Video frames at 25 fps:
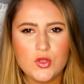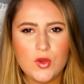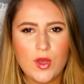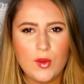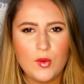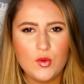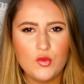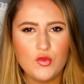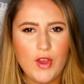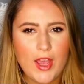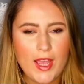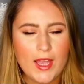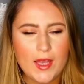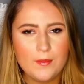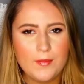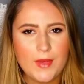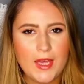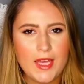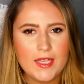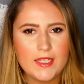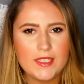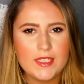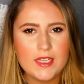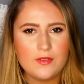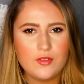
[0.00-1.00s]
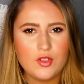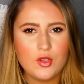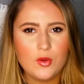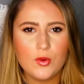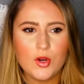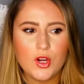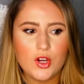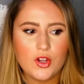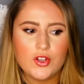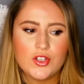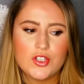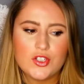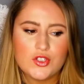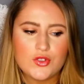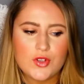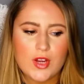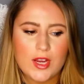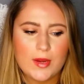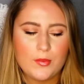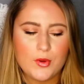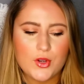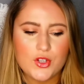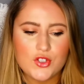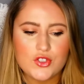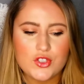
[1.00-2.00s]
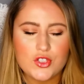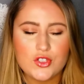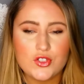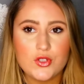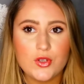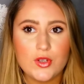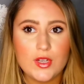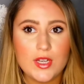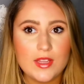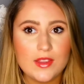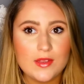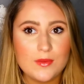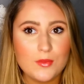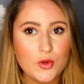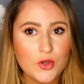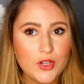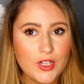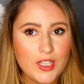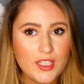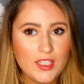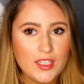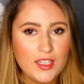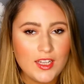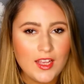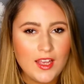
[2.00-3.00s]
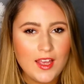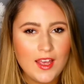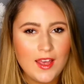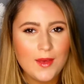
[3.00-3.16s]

so I would recommend if you were going to dry brush to do it in the morning,